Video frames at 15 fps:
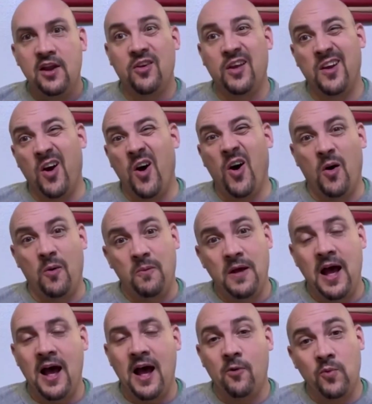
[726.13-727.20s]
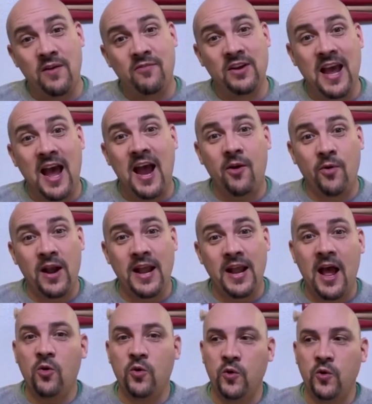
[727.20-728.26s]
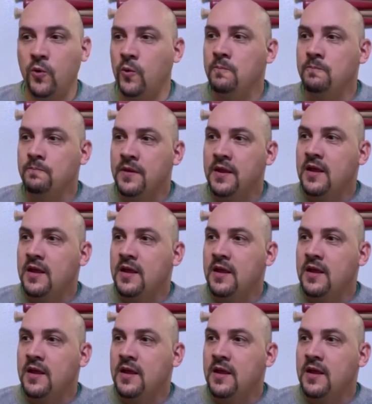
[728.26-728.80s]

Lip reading: you're like, oh, we have a guy right now who